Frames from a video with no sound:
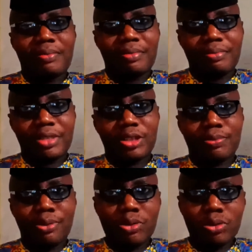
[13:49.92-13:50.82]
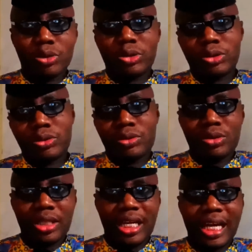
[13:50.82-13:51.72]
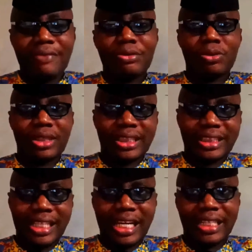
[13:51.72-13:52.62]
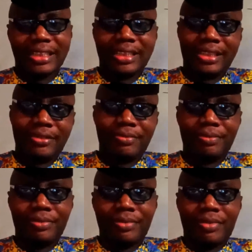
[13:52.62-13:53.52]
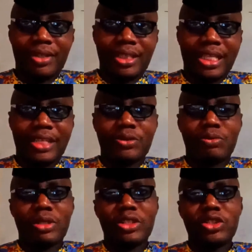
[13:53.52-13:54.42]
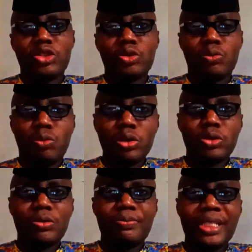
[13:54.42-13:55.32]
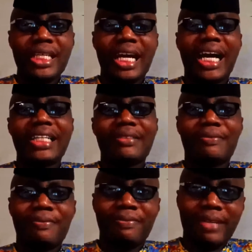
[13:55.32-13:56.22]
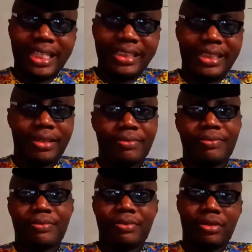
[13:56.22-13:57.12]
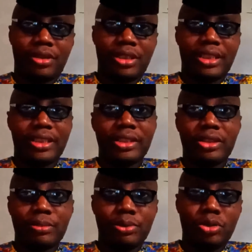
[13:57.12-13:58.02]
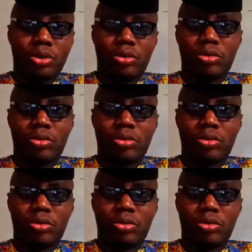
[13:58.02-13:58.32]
Miss Bolus have to understand that when you want to be an effective distributor,